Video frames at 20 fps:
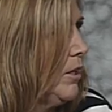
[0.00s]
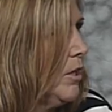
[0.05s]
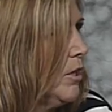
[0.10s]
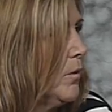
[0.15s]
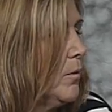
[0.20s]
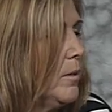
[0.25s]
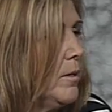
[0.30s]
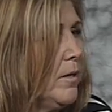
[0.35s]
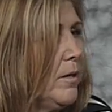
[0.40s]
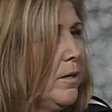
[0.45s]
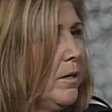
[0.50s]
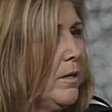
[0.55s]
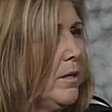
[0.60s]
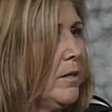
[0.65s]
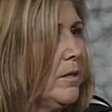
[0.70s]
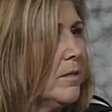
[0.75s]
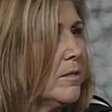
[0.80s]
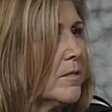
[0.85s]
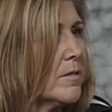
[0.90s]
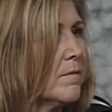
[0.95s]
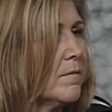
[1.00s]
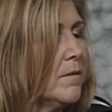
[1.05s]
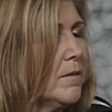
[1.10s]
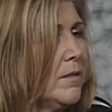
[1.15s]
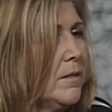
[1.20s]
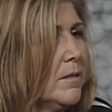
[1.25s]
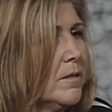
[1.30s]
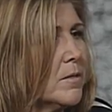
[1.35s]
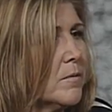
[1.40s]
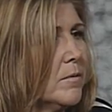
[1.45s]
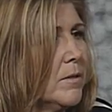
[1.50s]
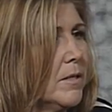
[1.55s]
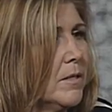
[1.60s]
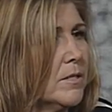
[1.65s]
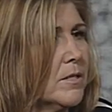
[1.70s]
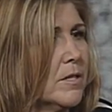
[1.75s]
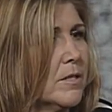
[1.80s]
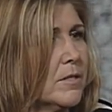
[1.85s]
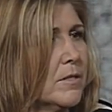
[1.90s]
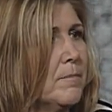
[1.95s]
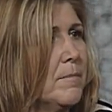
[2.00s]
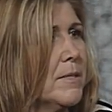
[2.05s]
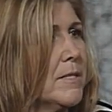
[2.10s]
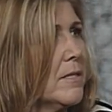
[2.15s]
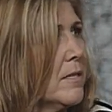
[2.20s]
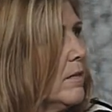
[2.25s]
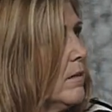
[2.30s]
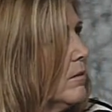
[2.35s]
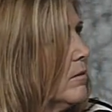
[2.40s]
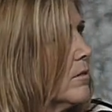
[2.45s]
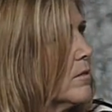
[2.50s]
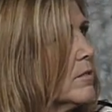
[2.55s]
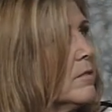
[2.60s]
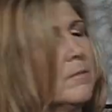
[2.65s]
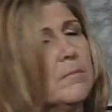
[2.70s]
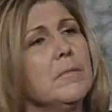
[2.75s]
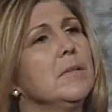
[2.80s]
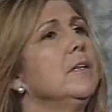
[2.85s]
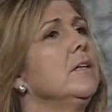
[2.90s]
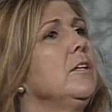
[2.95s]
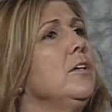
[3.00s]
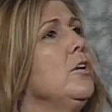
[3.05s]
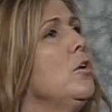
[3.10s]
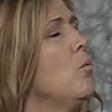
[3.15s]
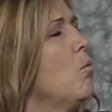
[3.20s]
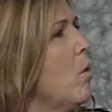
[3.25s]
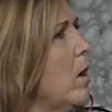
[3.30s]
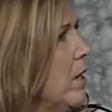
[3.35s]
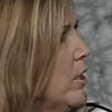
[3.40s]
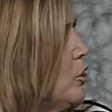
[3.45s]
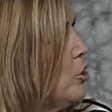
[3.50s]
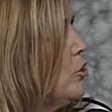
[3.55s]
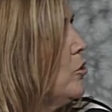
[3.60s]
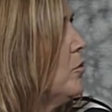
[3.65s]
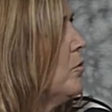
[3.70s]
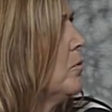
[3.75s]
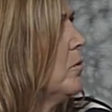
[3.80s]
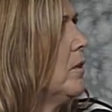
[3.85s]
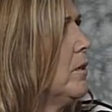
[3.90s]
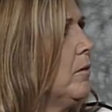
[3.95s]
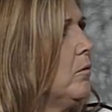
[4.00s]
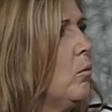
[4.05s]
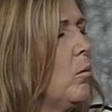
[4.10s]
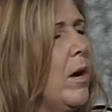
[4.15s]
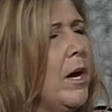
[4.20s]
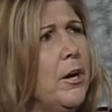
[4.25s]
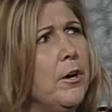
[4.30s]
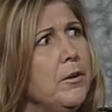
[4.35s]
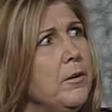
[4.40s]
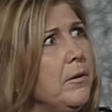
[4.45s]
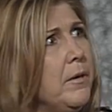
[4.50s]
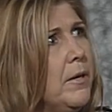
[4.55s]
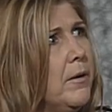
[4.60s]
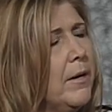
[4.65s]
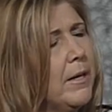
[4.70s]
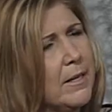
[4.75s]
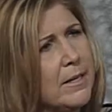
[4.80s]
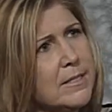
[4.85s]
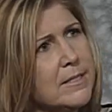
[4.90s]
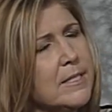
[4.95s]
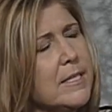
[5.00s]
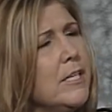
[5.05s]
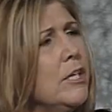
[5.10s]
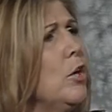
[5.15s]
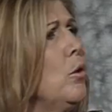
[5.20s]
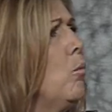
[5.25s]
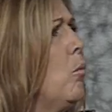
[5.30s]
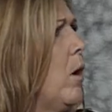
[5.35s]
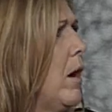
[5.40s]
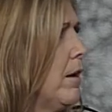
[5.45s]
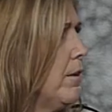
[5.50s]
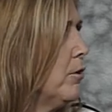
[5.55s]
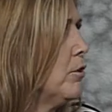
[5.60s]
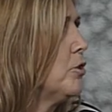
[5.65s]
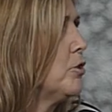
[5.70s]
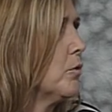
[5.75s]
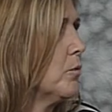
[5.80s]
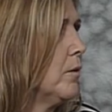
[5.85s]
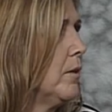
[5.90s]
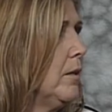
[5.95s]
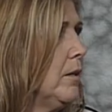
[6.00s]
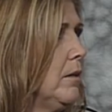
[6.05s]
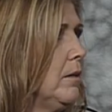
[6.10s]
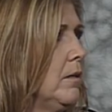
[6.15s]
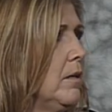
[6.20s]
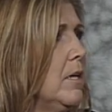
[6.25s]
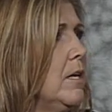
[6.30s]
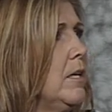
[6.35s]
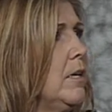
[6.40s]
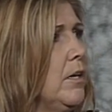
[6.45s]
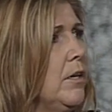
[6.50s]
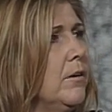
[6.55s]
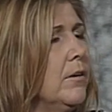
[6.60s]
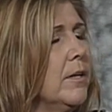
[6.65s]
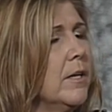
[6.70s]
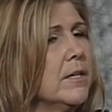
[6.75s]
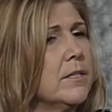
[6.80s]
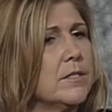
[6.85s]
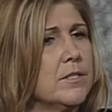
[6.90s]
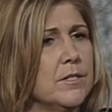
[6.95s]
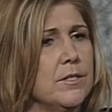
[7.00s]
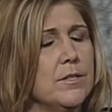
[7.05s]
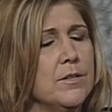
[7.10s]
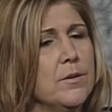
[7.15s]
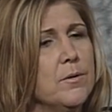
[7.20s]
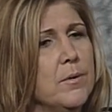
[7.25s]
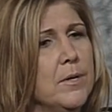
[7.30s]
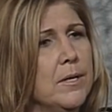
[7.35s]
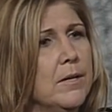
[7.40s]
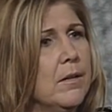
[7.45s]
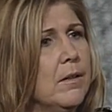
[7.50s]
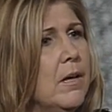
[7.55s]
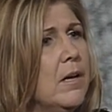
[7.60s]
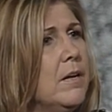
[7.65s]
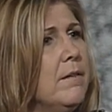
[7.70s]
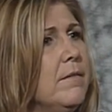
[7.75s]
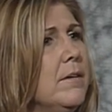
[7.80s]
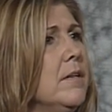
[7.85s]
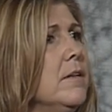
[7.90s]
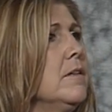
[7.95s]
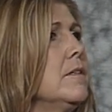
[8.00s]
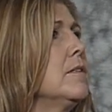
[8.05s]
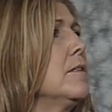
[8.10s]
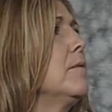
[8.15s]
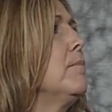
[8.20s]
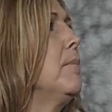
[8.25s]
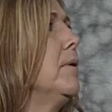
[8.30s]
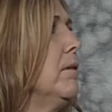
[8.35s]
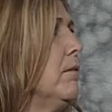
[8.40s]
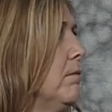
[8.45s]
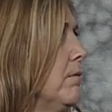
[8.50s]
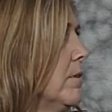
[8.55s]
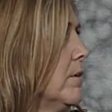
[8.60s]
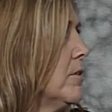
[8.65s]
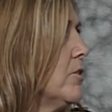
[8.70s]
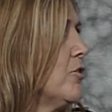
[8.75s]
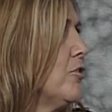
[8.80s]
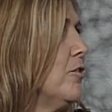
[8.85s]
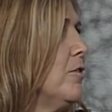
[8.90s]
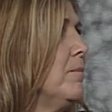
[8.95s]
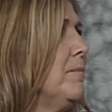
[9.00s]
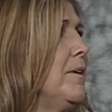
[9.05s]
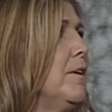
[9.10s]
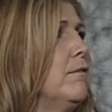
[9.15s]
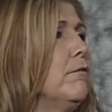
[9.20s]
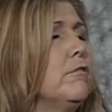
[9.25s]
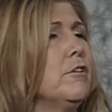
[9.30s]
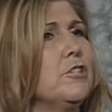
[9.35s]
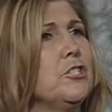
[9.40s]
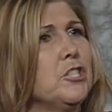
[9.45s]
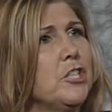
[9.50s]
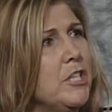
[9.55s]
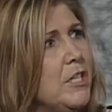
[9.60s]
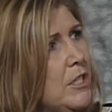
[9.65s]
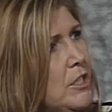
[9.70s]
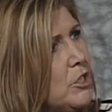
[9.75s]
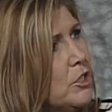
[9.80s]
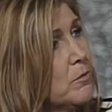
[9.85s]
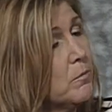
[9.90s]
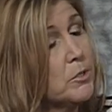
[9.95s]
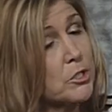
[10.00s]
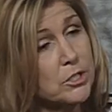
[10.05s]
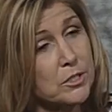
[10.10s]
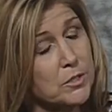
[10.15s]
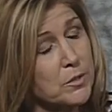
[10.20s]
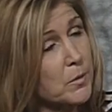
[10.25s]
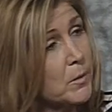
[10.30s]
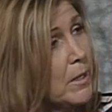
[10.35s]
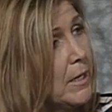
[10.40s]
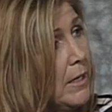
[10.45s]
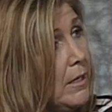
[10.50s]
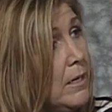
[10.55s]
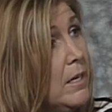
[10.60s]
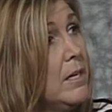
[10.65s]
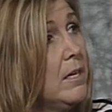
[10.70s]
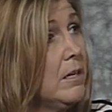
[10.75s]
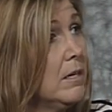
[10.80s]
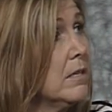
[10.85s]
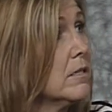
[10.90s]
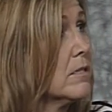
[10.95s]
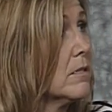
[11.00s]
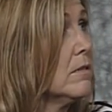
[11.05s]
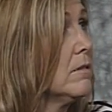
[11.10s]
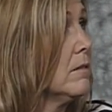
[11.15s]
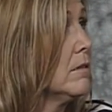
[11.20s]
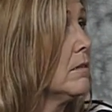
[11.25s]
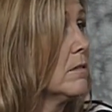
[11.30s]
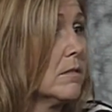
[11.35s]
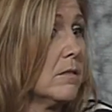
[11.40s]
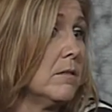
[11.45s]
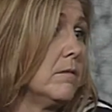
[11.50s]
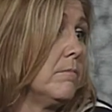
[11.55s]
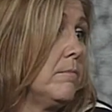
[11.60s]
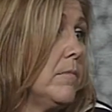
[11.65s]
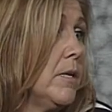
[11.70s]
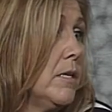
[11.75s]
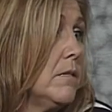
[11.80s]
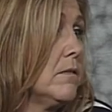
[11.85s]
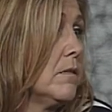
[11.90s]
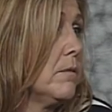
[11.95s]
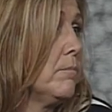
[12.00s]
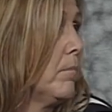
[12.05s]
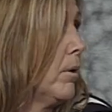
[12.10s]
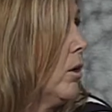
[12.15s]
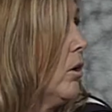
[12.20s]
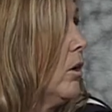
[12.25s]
you know, it, and it's funny is when I talk to my sailors and I'm like, you know, why did you join? Why are you here? I like to hear why they're joining. Right. You know, I like to know, and a lot of it is the benefits. You know, mm-hmm. I'm here for education, which is great. Right. It's an it's an amazing